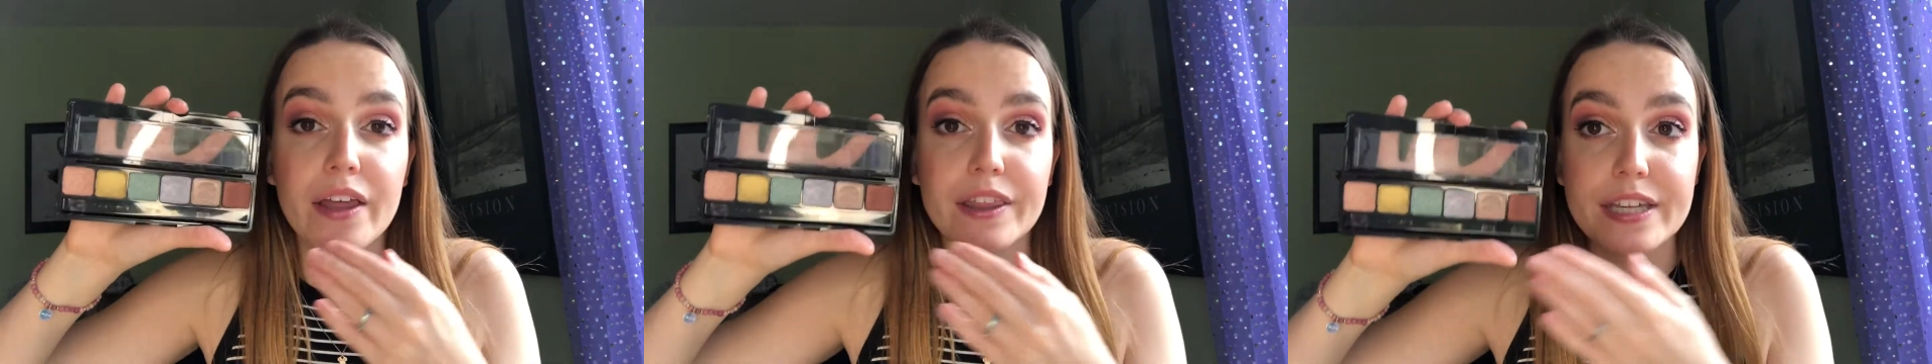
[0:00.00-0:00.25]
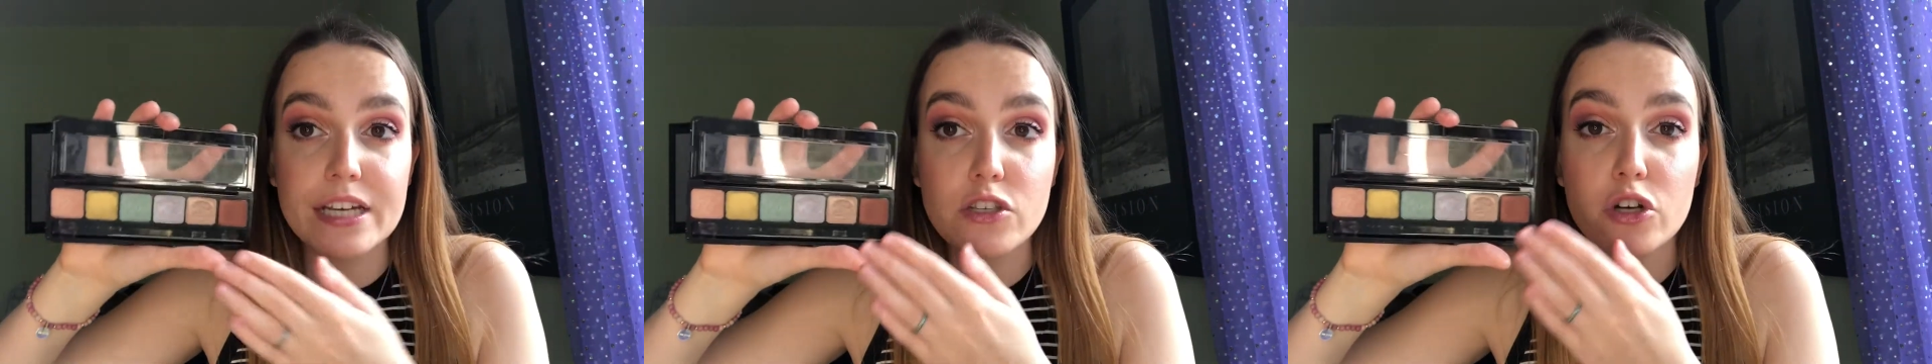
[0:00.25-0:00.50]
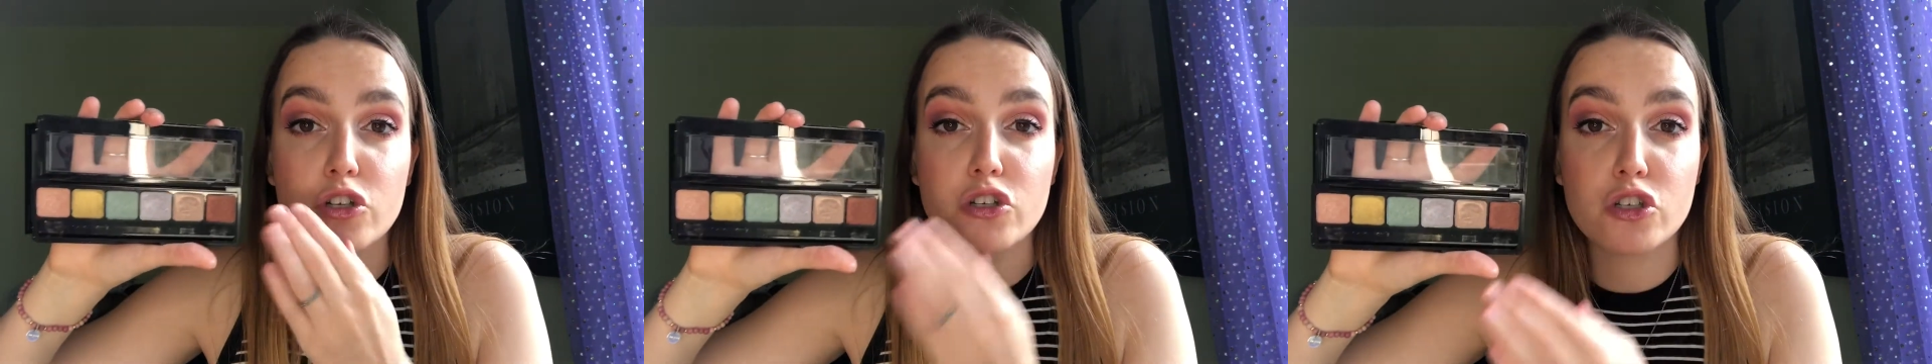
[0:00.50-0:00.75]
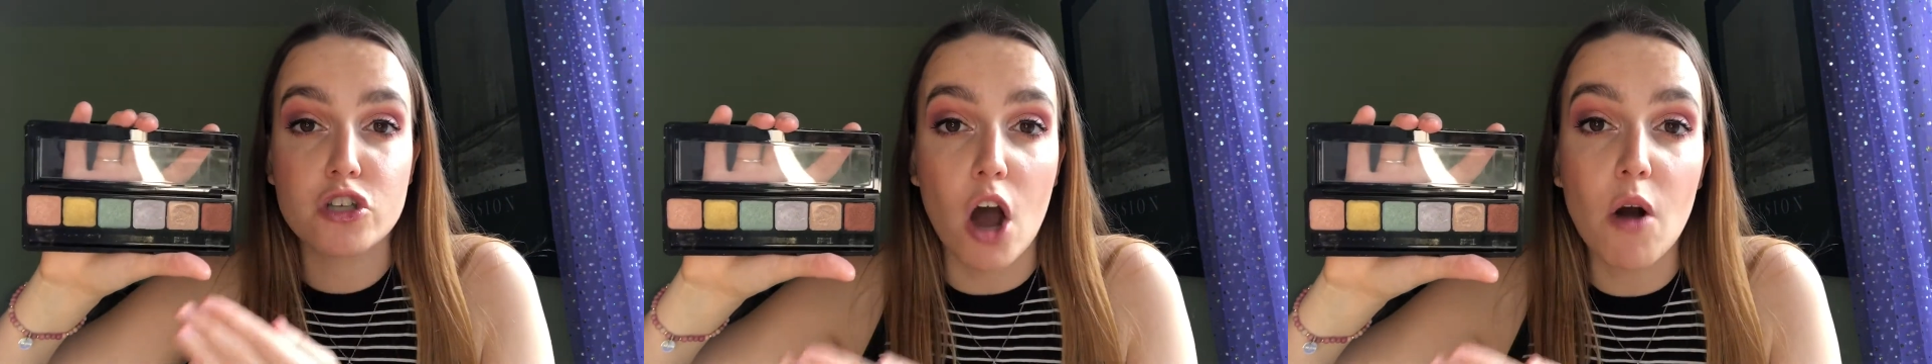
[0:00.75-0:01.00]
These are
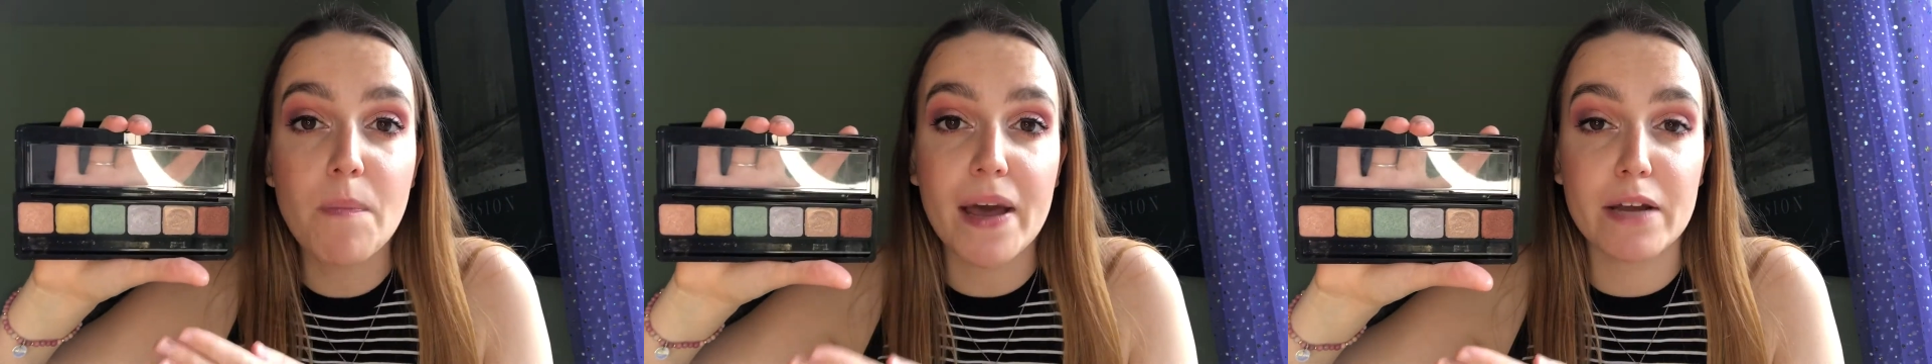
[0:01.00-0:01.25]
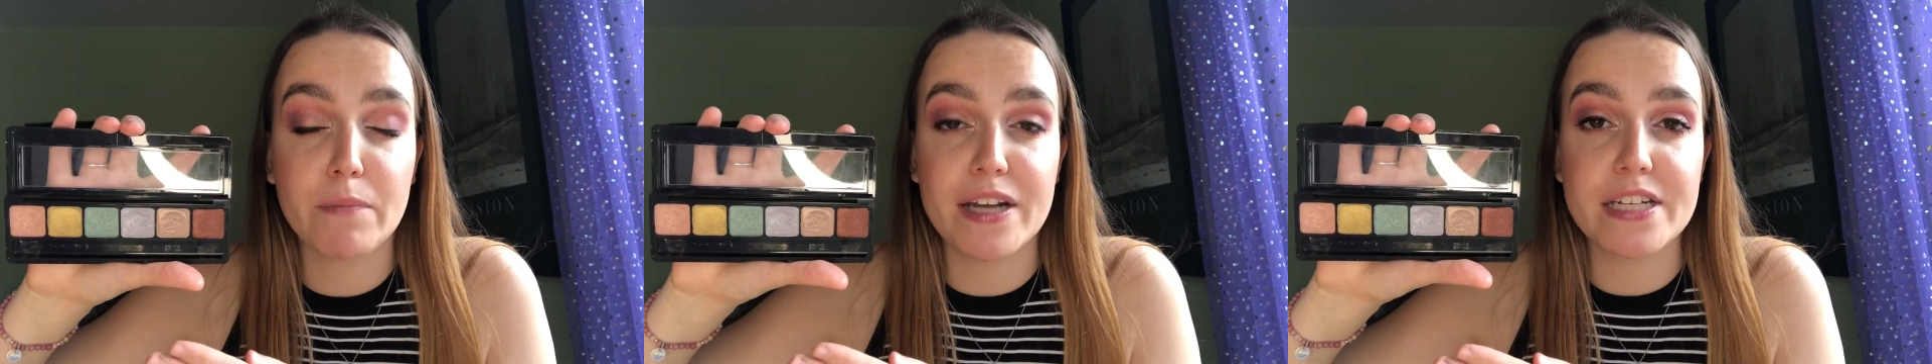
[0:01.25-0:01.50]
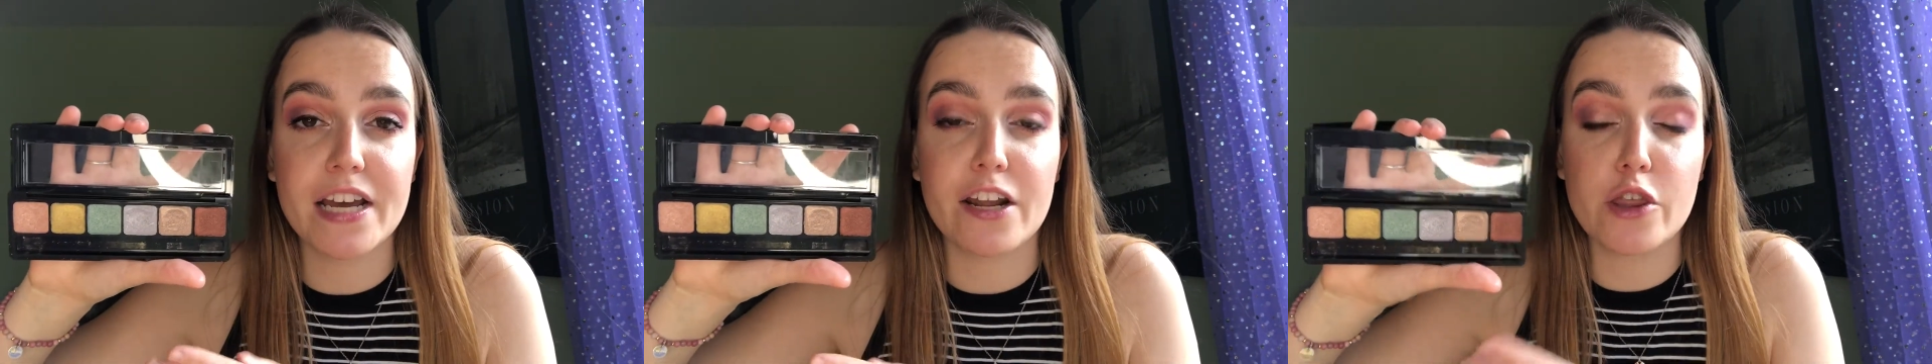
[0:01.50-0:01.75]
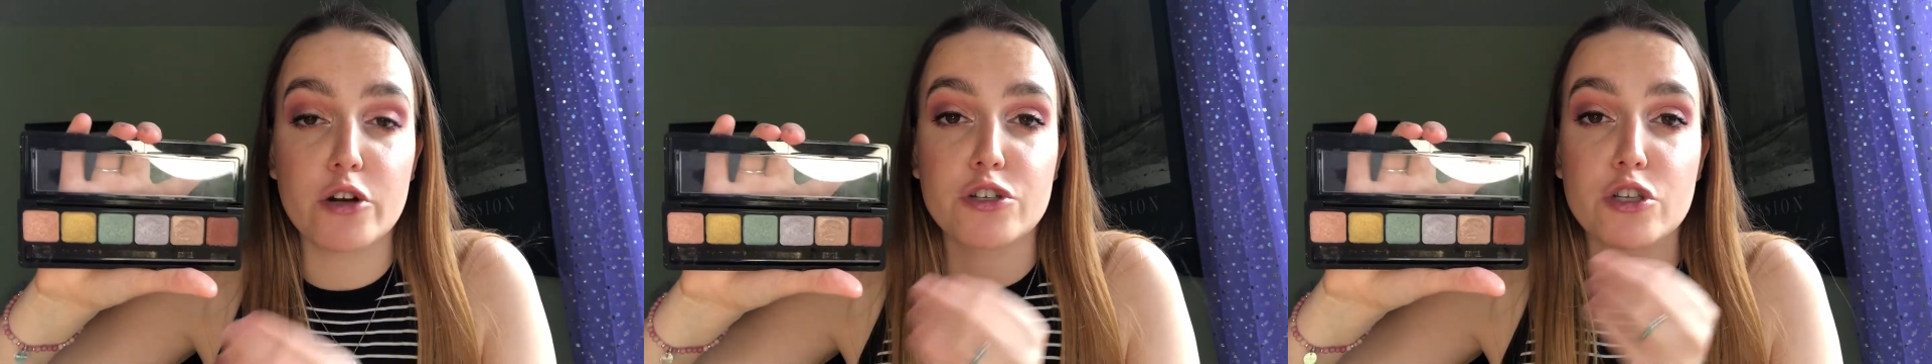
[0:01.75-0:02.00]
so pigmented,
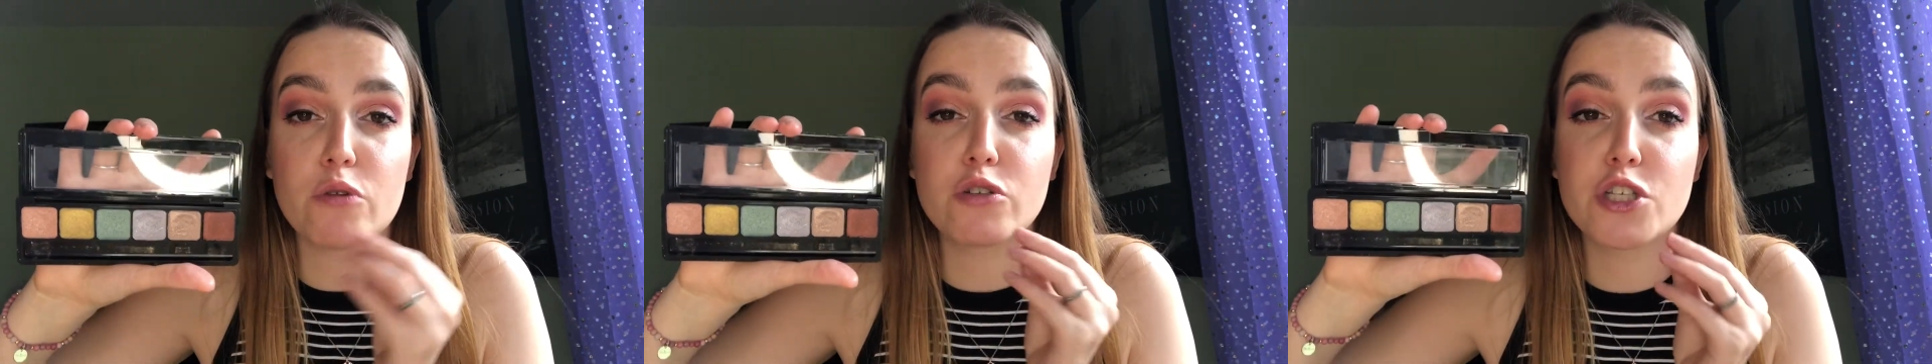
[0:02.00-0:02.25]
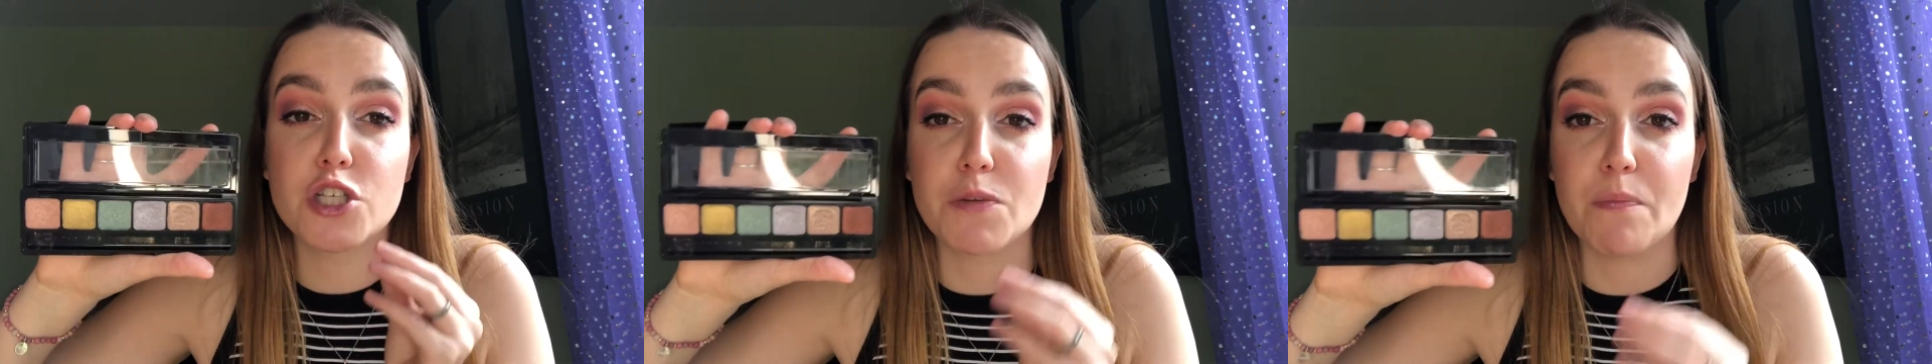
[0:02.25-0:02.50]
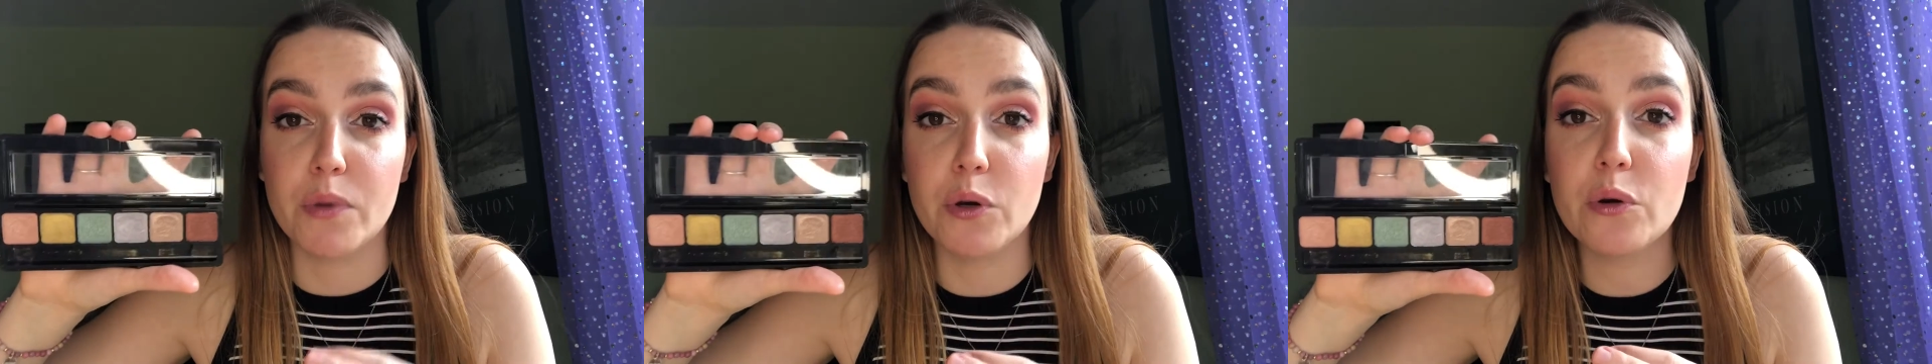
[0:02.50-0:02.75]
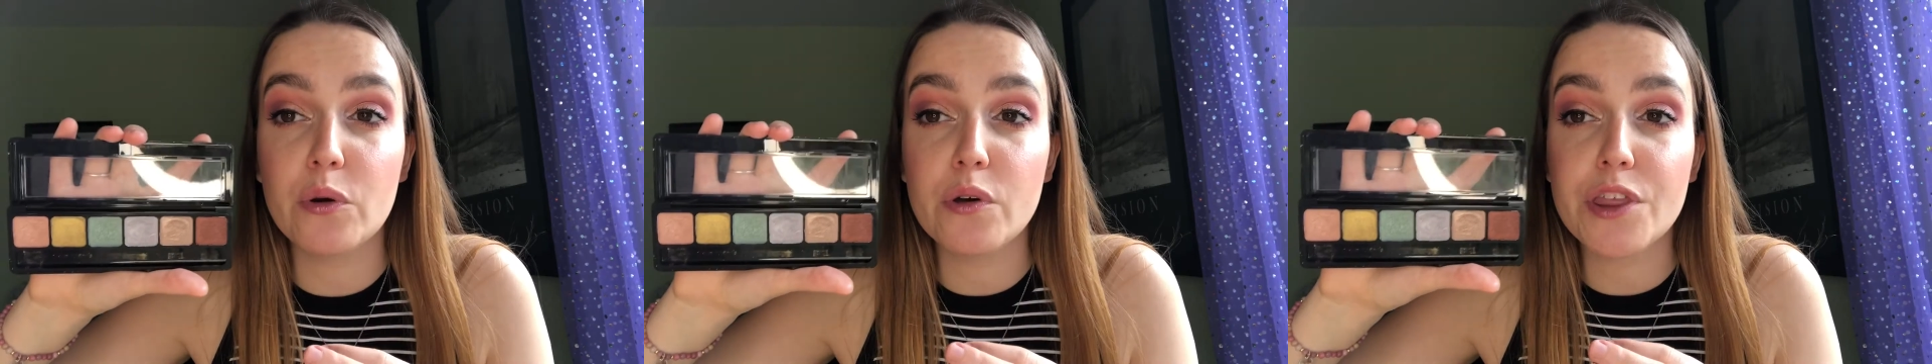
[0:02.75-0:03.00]
they're so
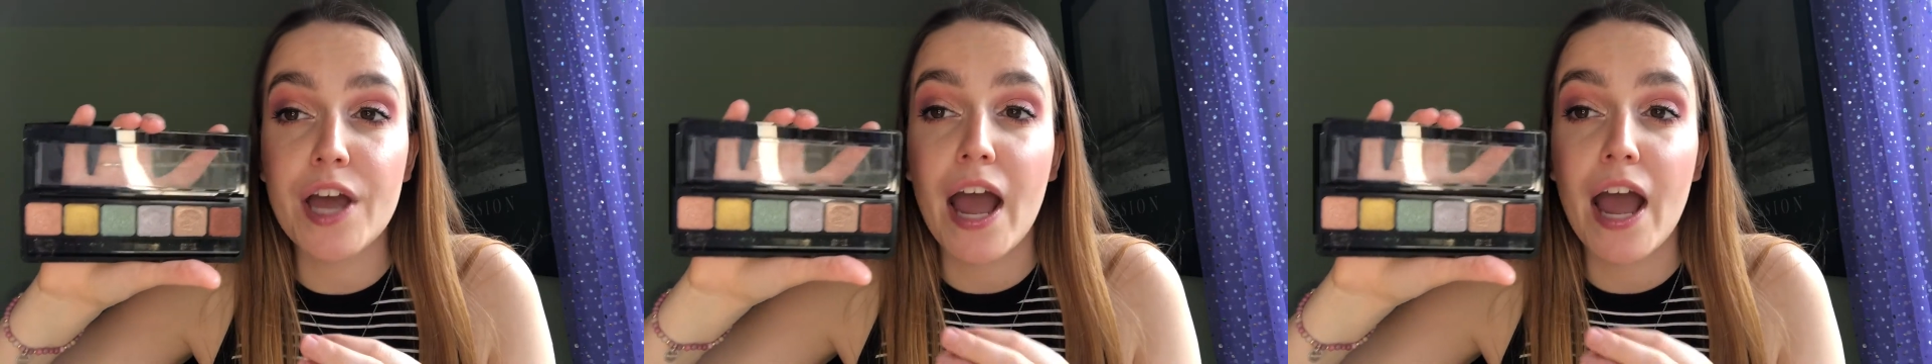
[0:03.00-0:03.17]
smooth.